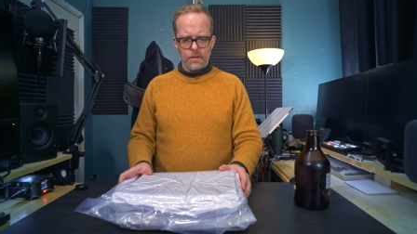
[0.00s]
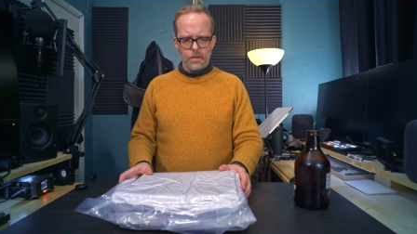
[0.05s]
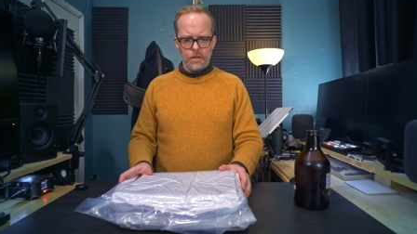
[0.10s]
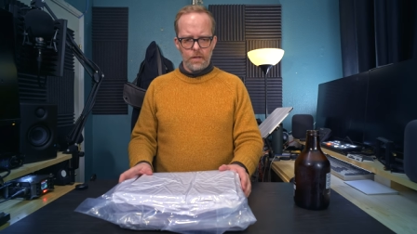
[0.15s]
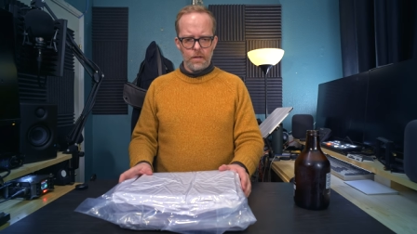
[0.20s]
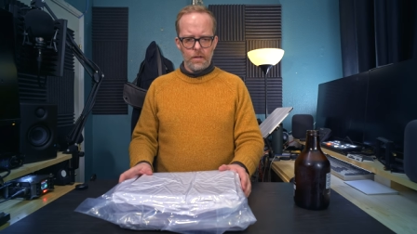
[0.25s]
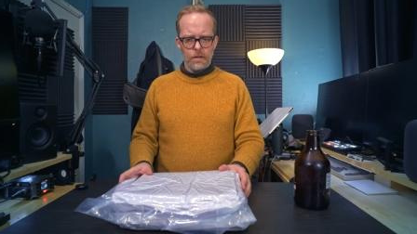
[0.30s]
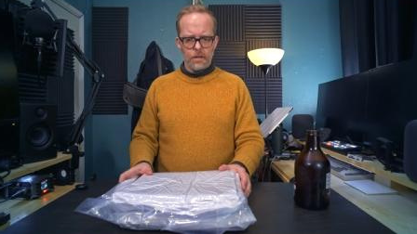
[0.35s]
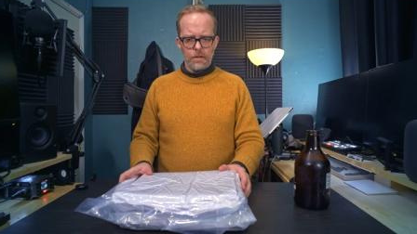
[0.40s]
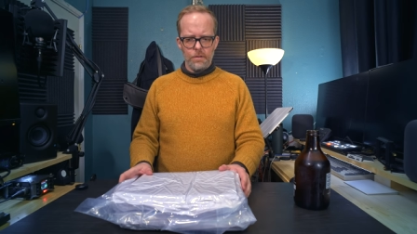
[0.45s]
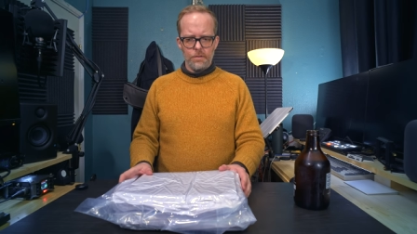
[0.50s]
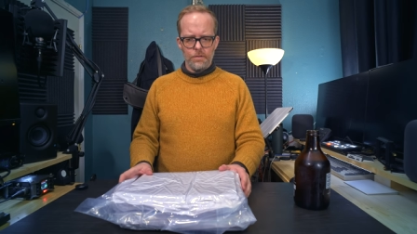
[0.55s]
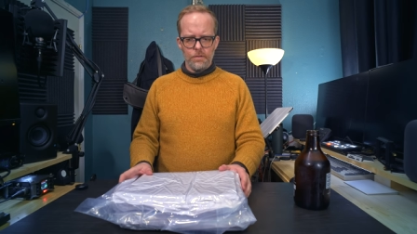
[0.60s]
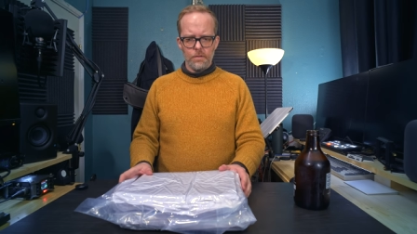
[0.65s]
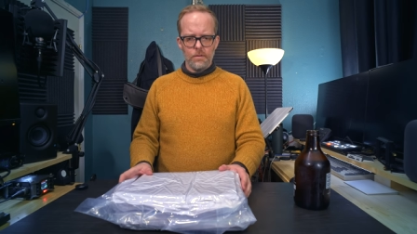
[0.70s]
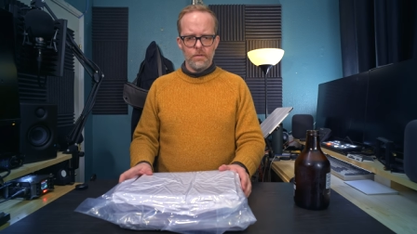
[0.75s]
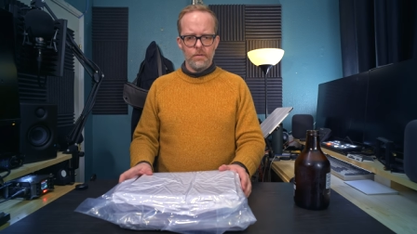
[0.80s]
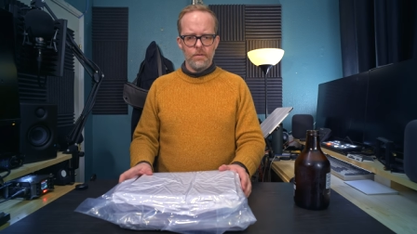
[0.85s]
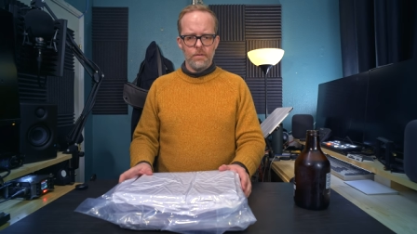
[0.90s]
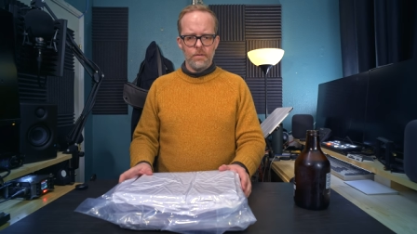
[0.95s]
And
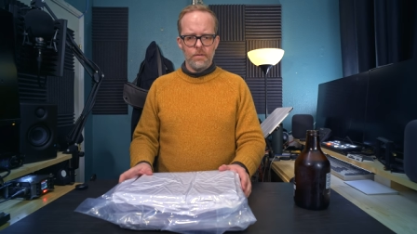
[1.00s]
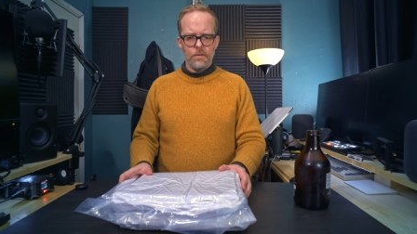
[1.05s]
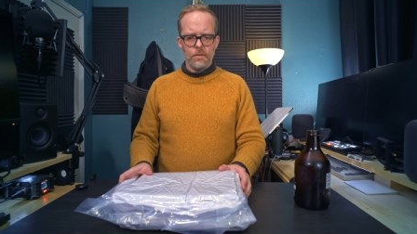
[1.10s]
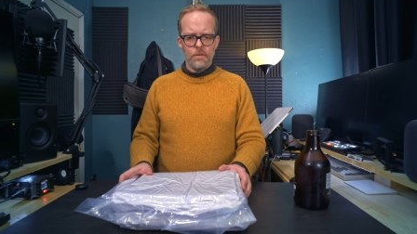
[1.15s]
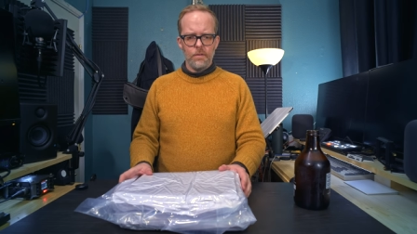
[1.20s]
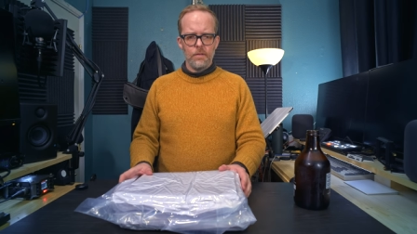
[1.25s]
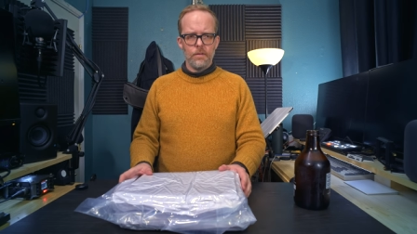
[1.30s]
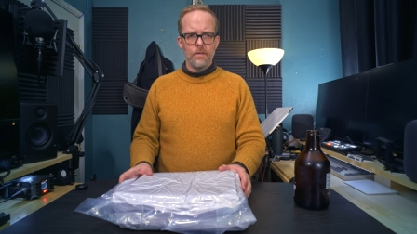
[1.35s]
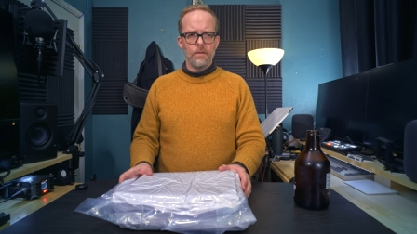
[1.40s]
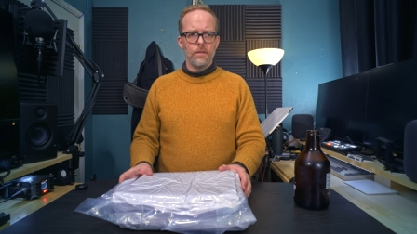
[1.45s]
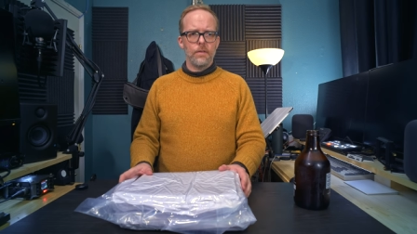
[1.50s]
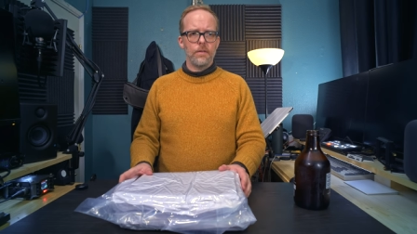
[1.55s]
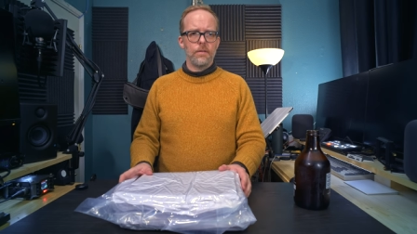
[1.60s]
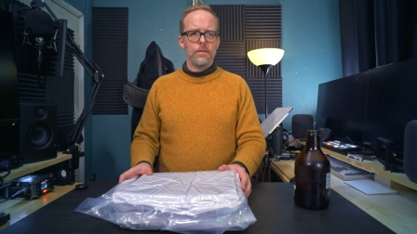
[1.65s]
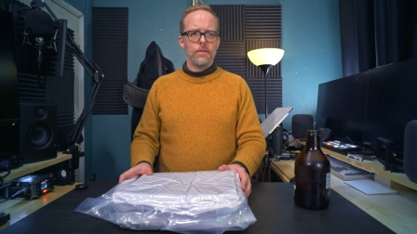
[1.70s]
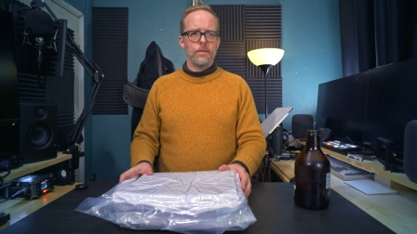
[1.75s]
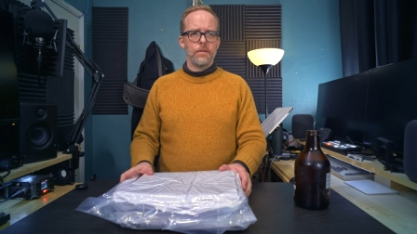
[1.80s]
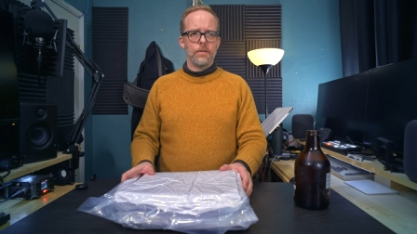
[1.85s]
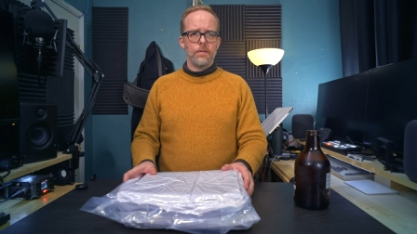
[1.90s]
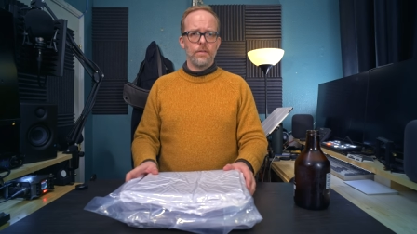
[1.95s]

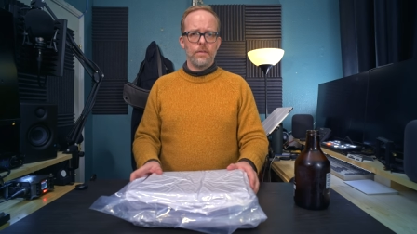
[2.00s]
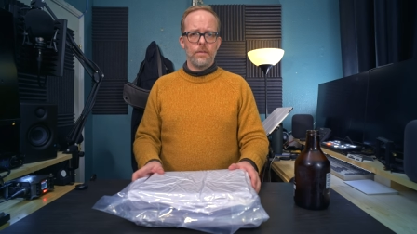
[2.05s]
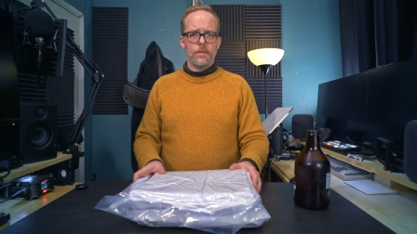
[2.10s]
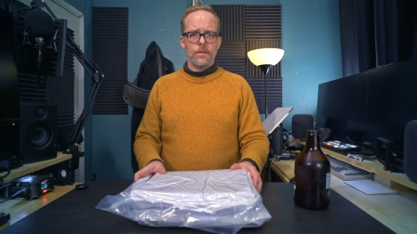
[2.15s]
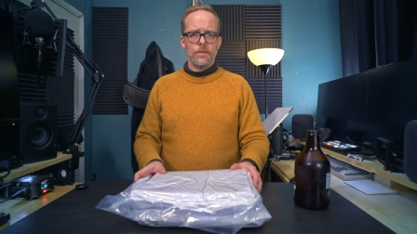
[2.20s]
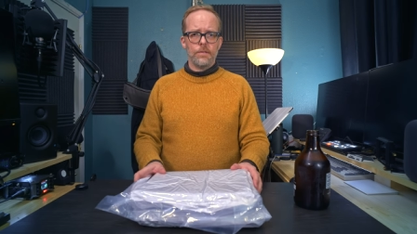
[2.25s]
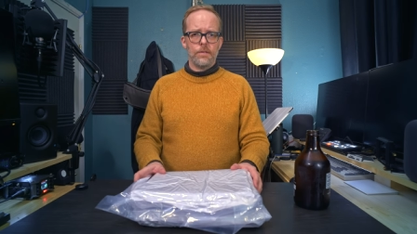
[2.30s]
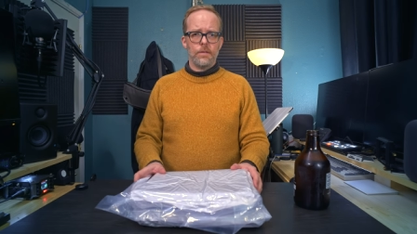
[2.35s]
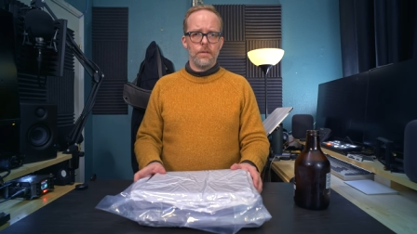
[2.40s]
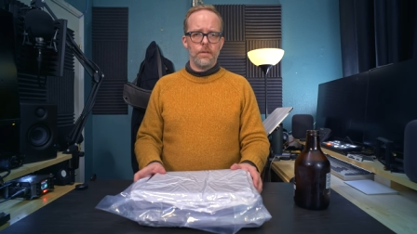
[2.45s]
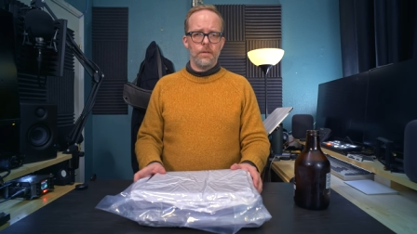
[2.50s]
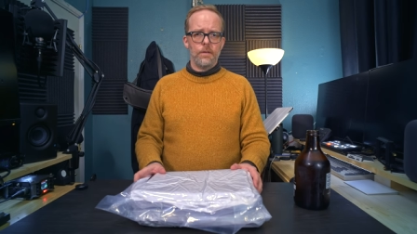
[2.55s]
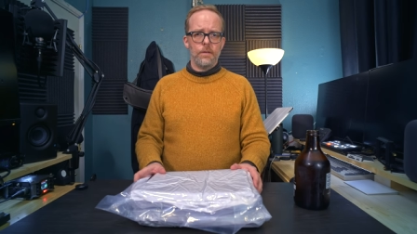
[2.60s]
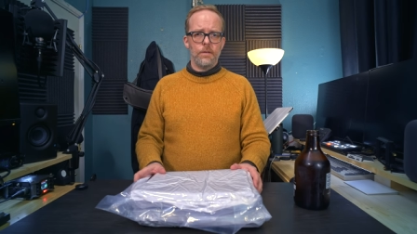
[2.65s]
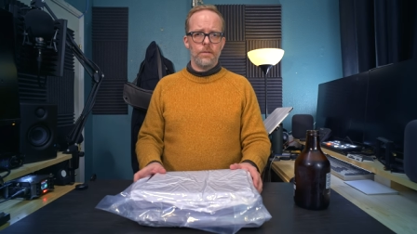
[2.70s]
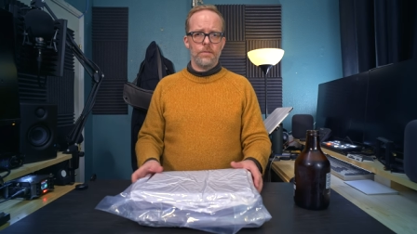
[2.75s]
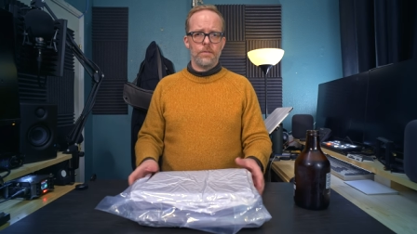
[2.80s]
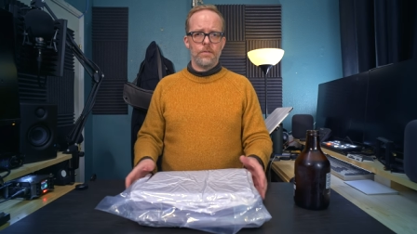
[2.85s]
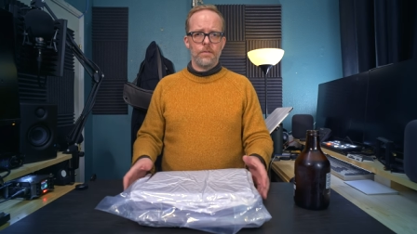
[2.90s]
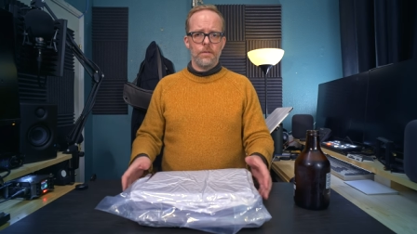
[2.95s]
this
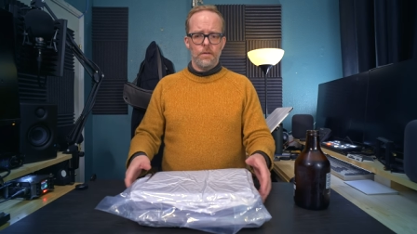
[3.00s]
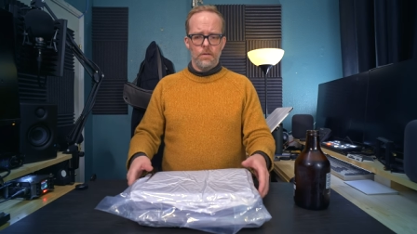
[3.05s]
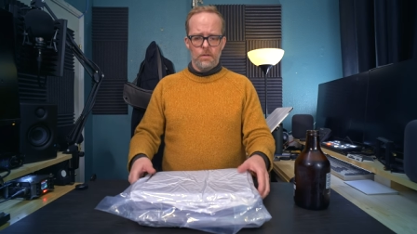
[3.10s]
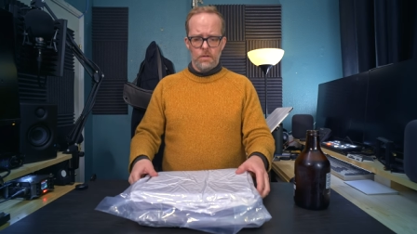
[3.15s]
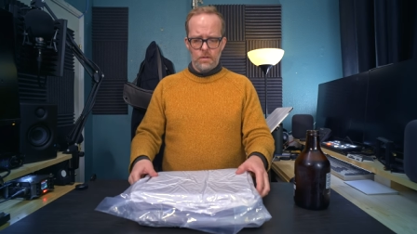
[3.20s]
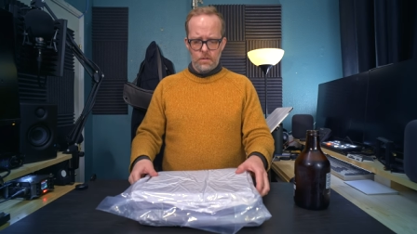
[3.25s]
is